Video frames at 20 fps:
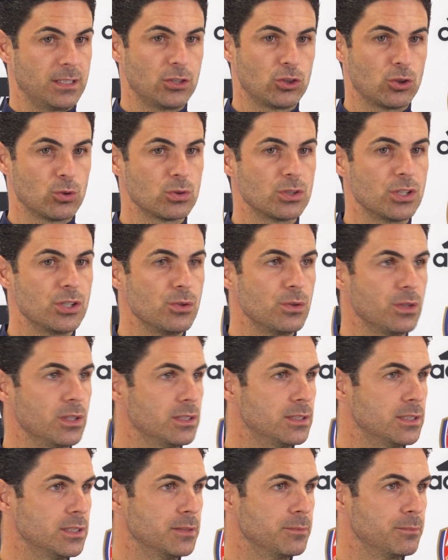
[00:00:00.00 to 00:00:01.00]
It shows the
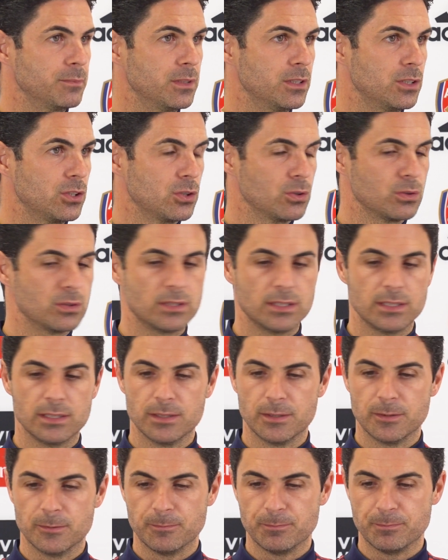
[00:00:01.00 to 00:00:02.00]
unity. It shows
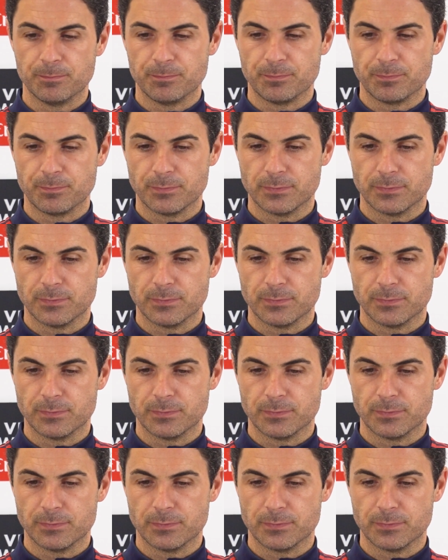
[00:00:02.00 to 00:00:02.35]
the